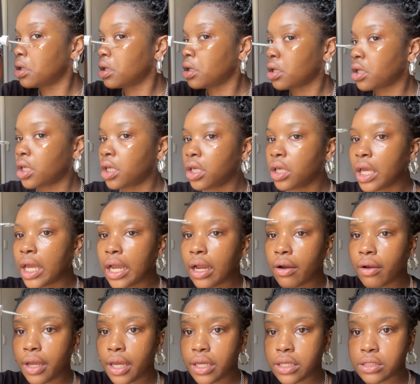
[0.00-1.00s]
Key
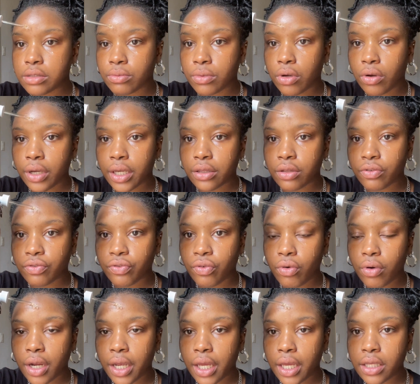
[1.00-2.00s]
areas, we're gonna get the
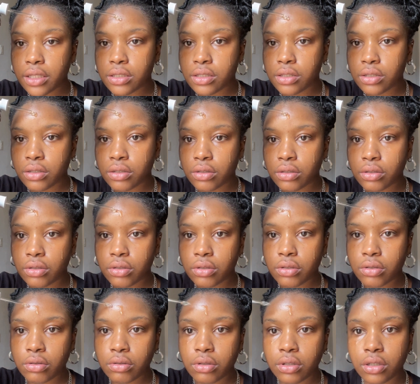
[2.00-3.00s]
forehead
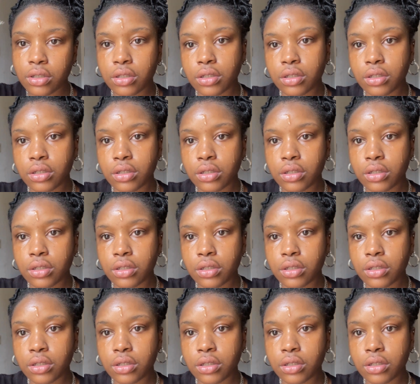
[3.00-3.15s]
too.